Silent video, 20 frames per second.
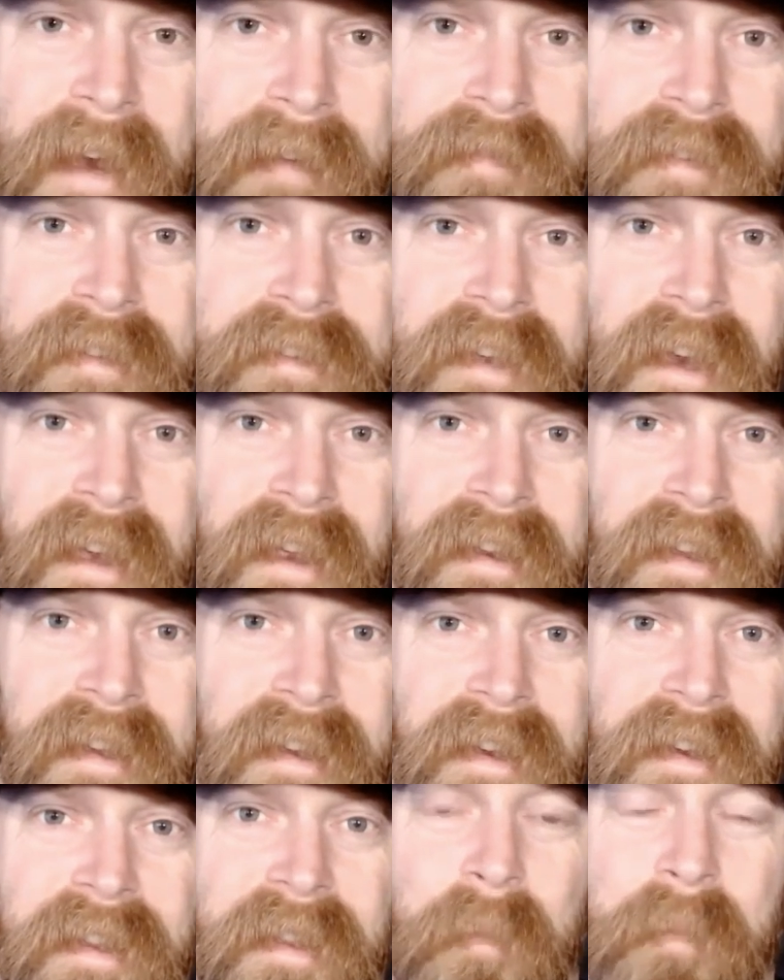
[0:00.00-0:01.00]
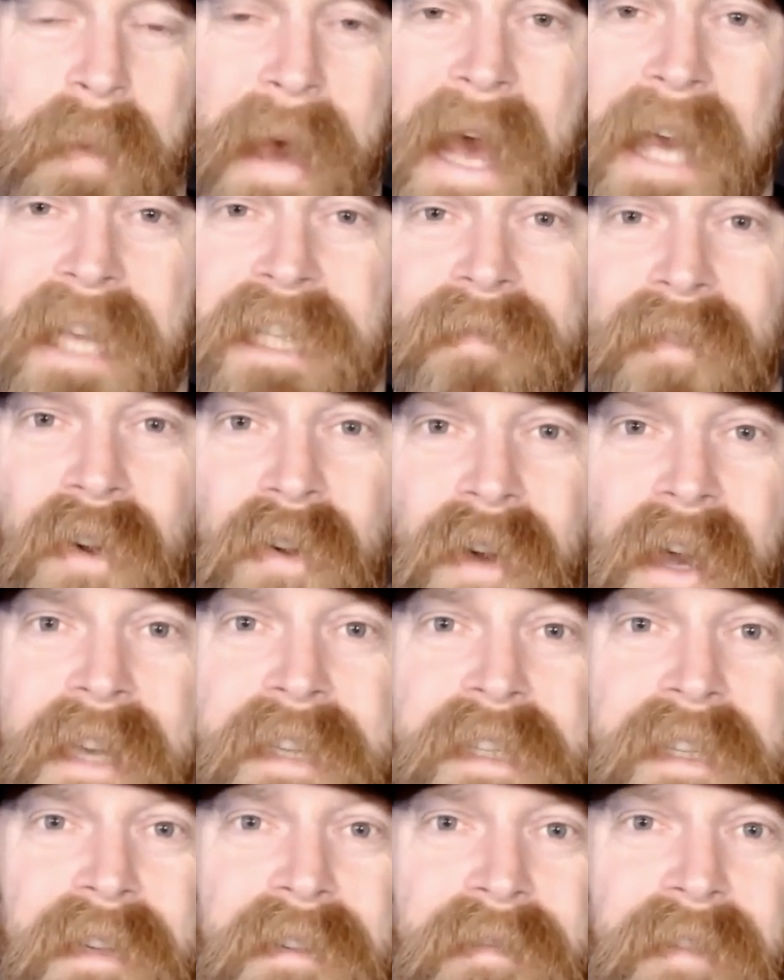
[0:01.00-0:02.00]
for a second. The passive
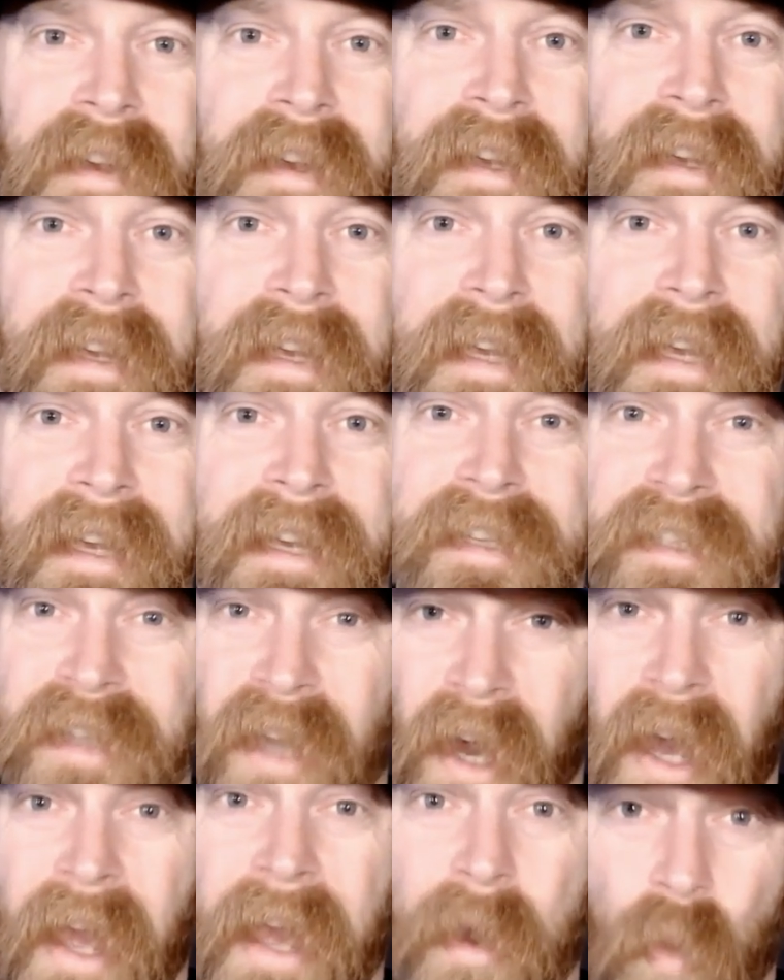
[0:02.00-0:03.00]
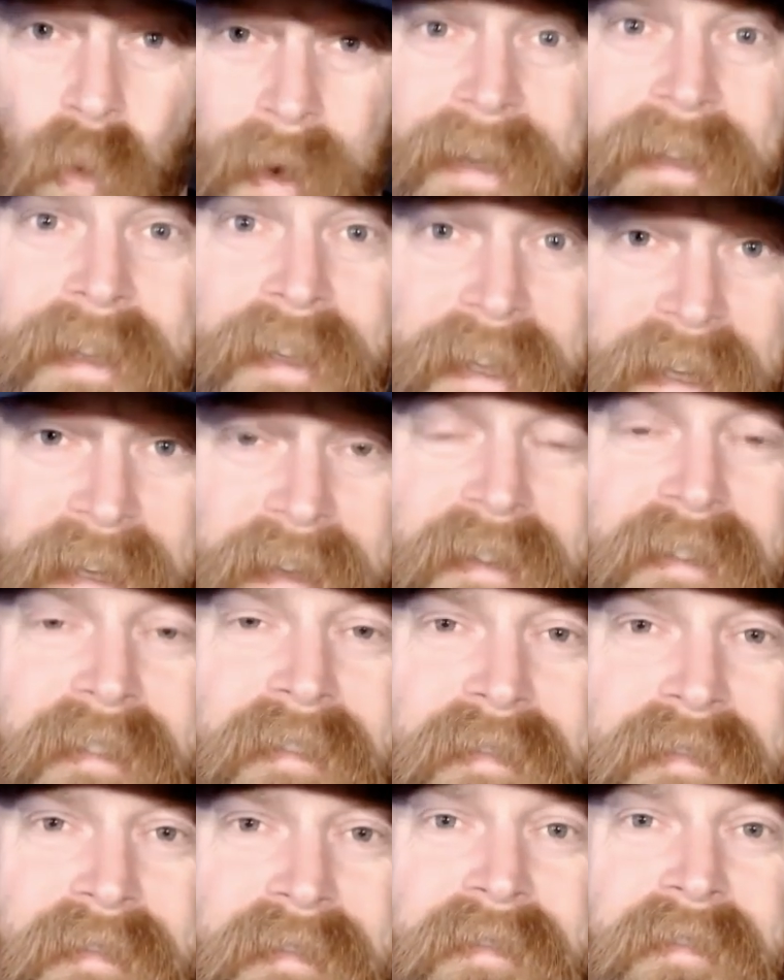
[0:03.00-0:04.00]
aggressive is a weakling.
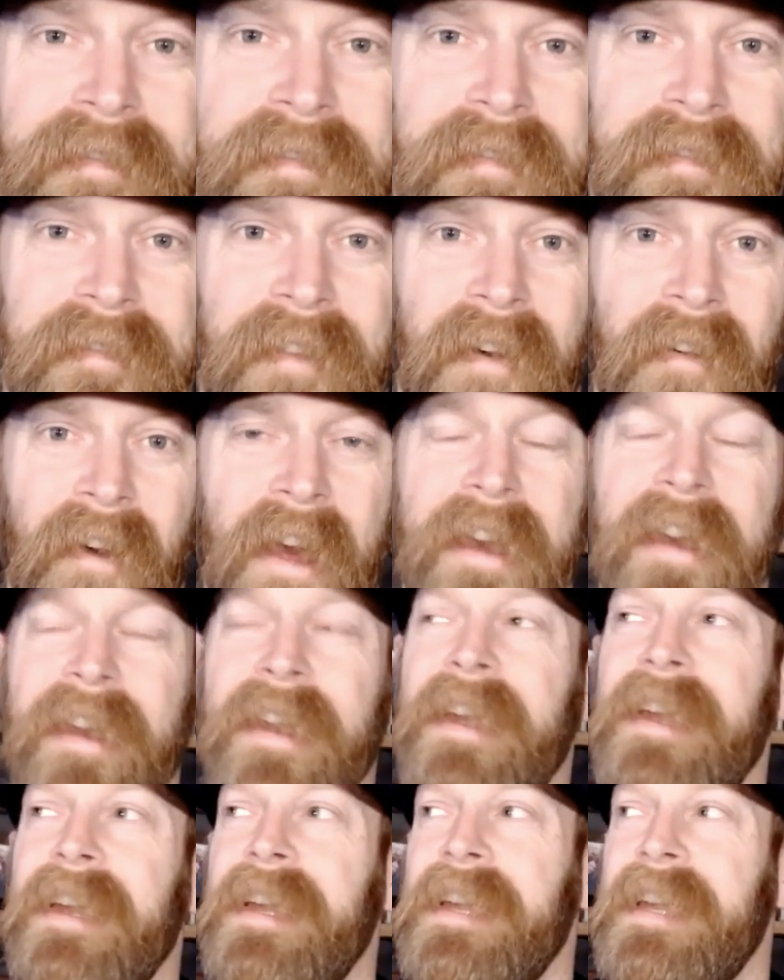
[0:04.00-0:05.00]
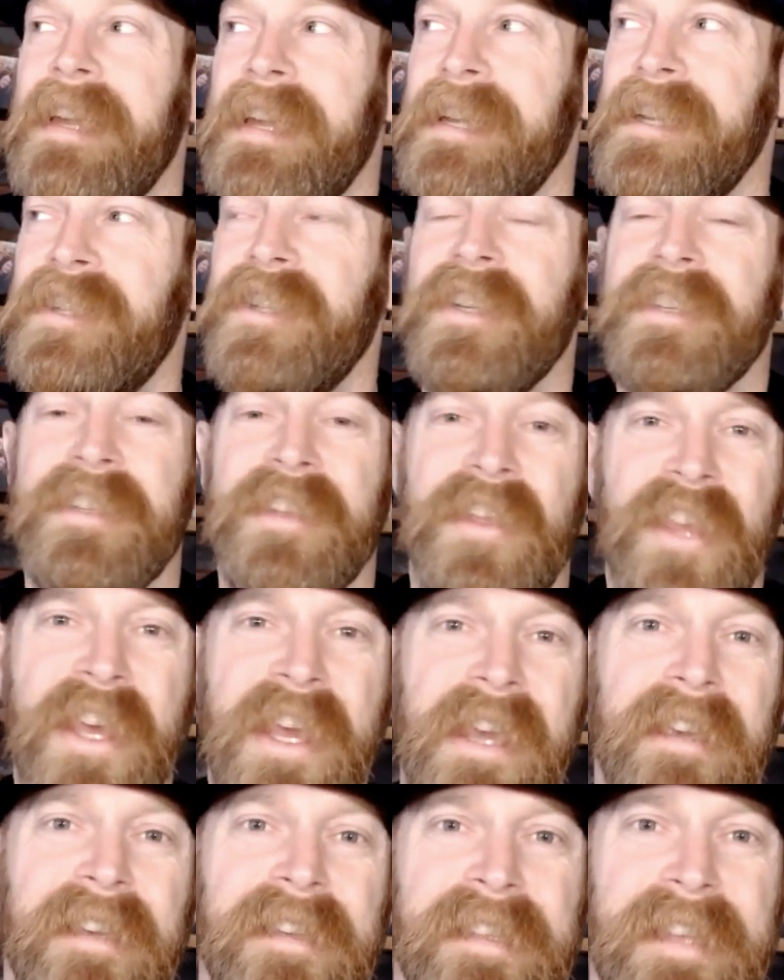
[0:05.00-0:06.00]
All right? He just
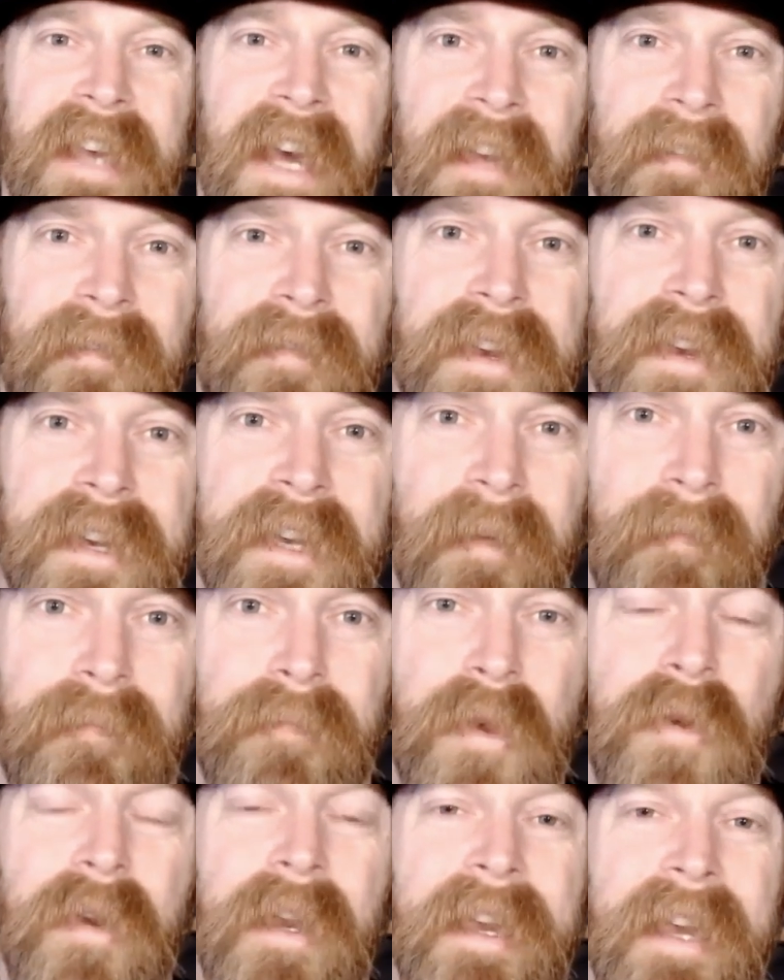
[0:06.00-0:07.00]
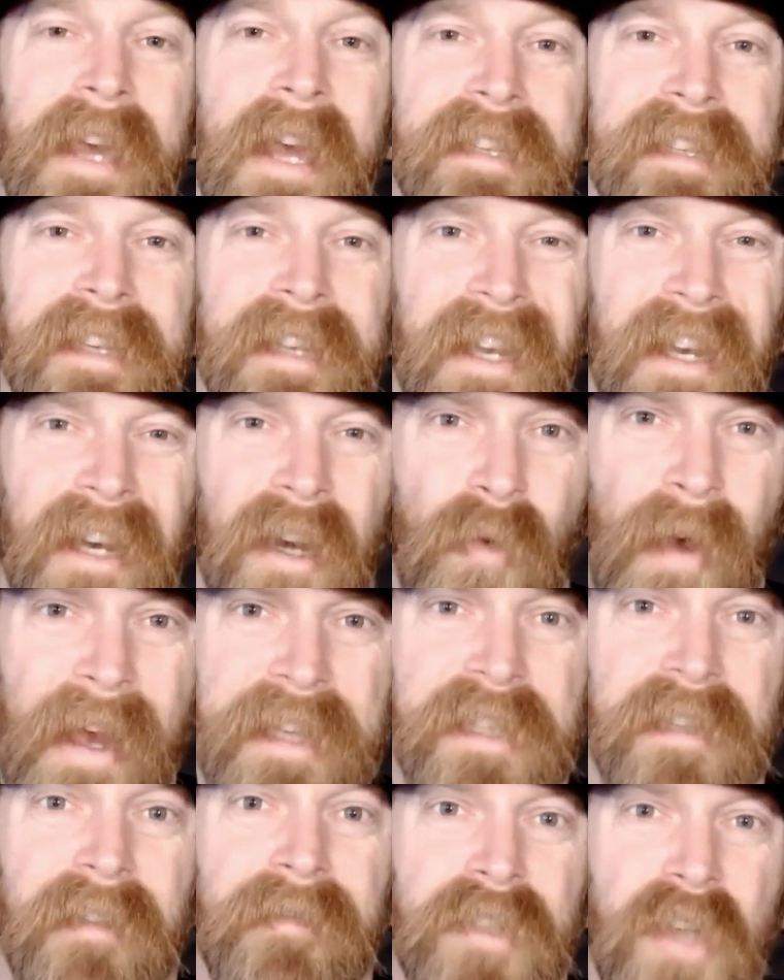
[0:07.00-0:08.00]
thinks that if he communicates in an
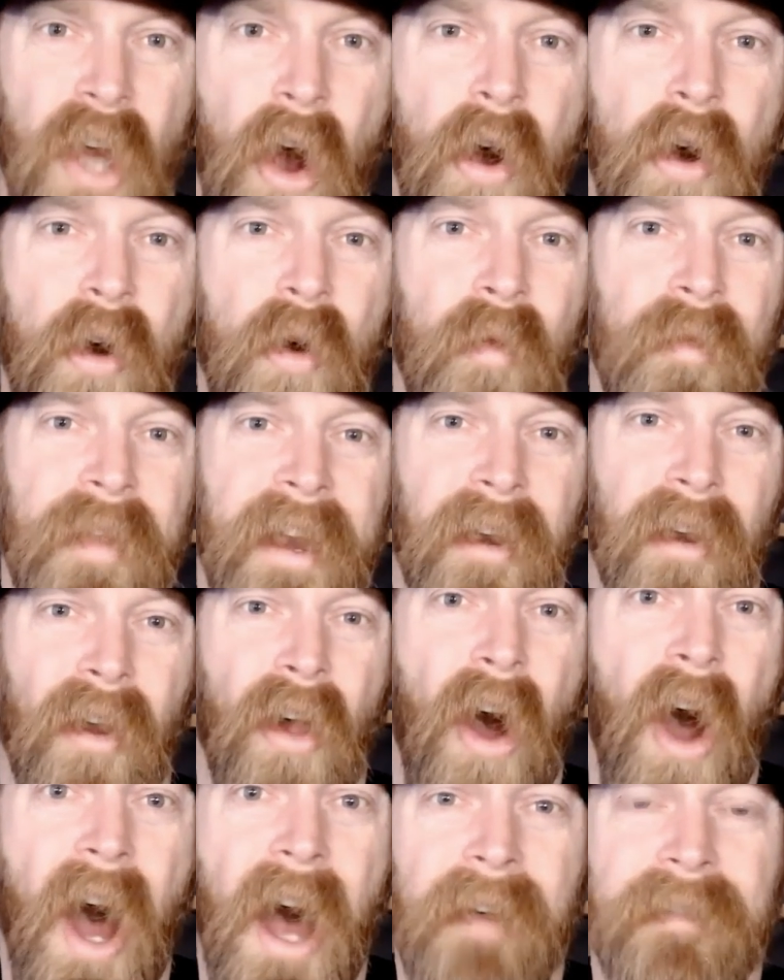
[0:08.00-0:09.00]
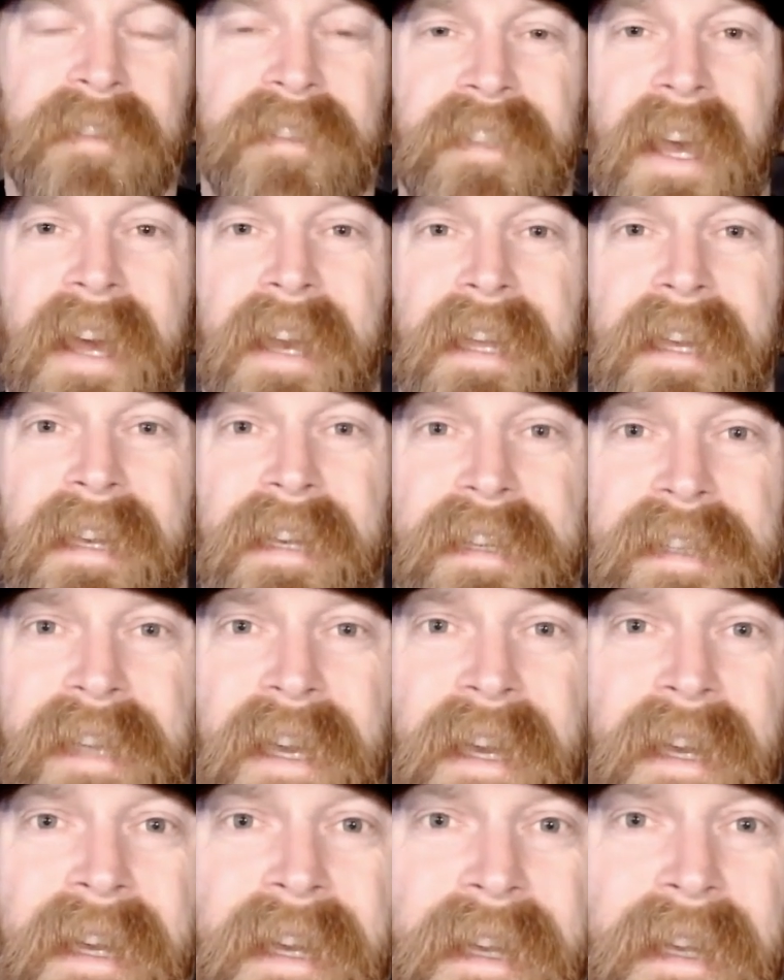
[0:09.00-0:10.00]
aggressive tone that it'll offset his
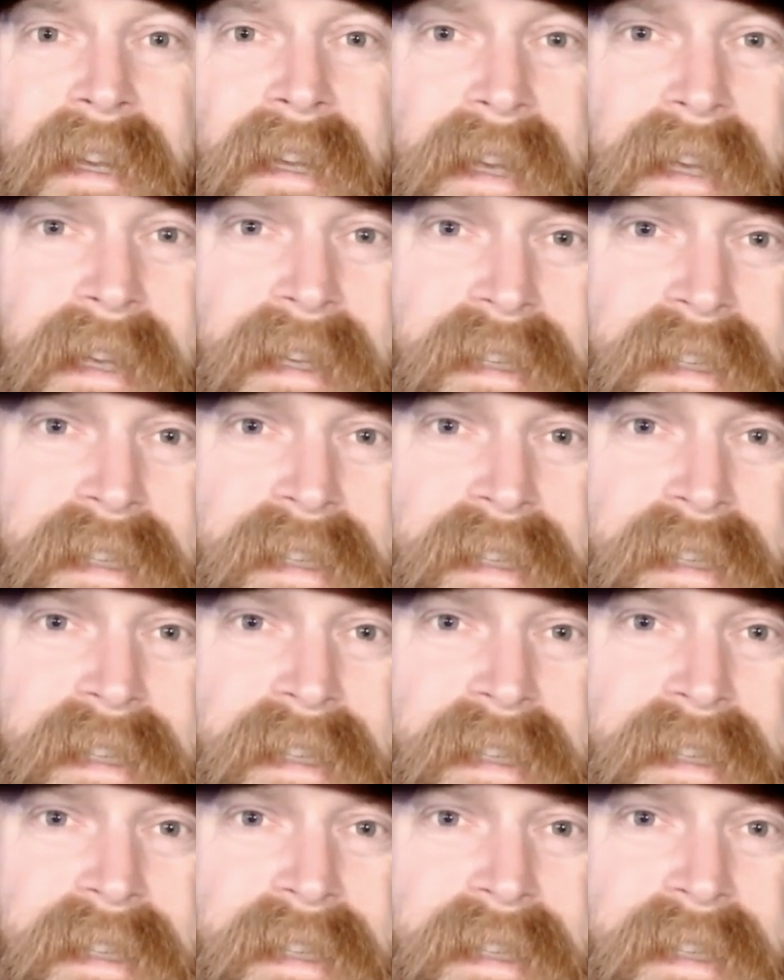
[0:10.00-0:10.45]
his